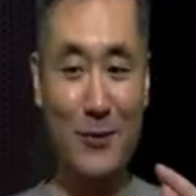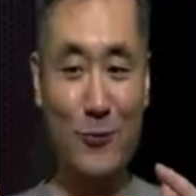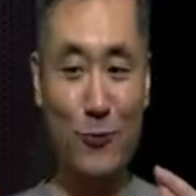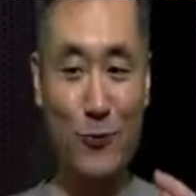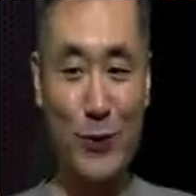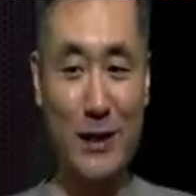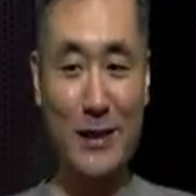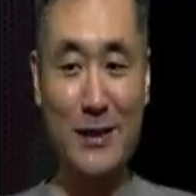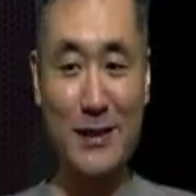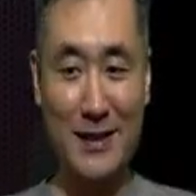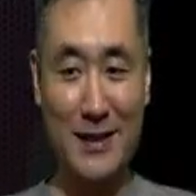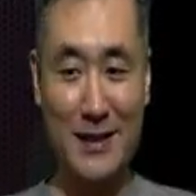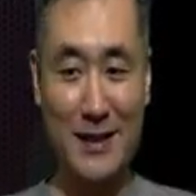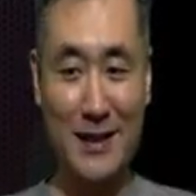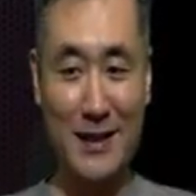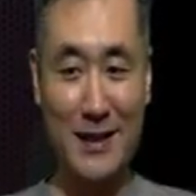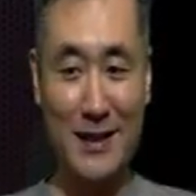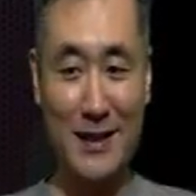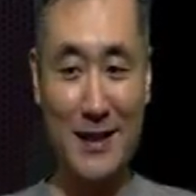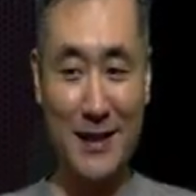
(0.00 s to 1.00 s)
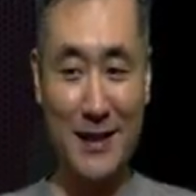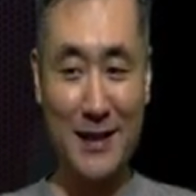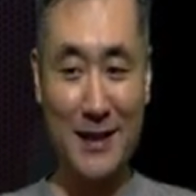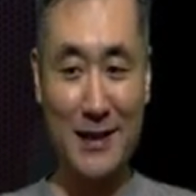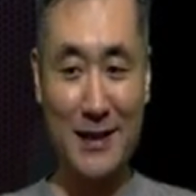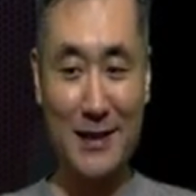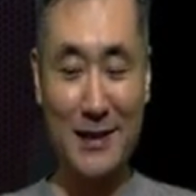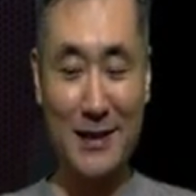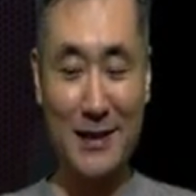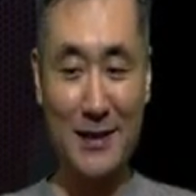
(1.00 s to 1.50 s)
weakness,
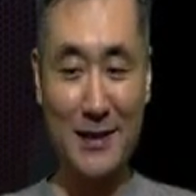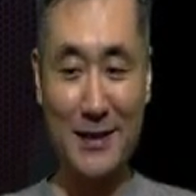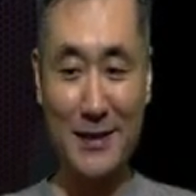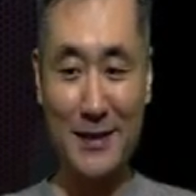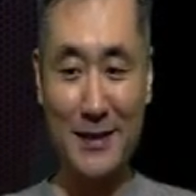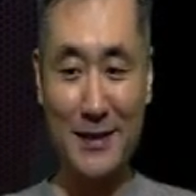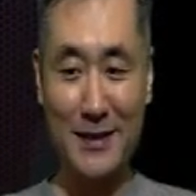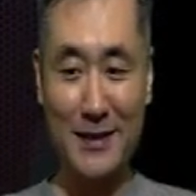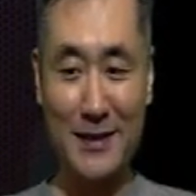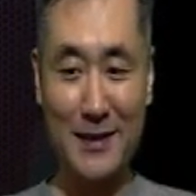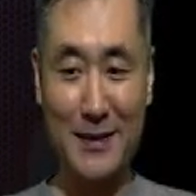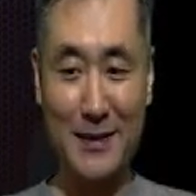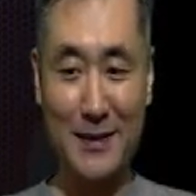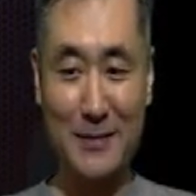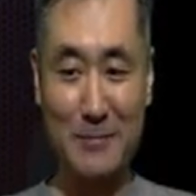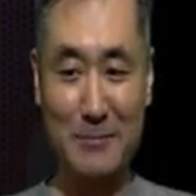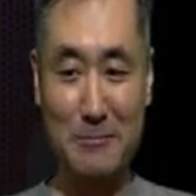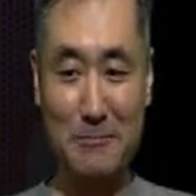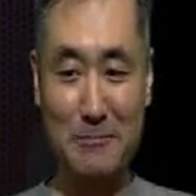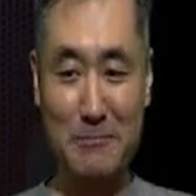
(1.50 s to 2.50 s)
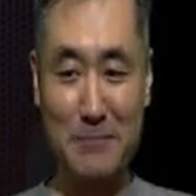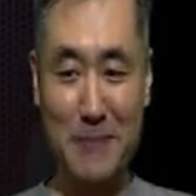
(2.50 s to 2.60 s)
and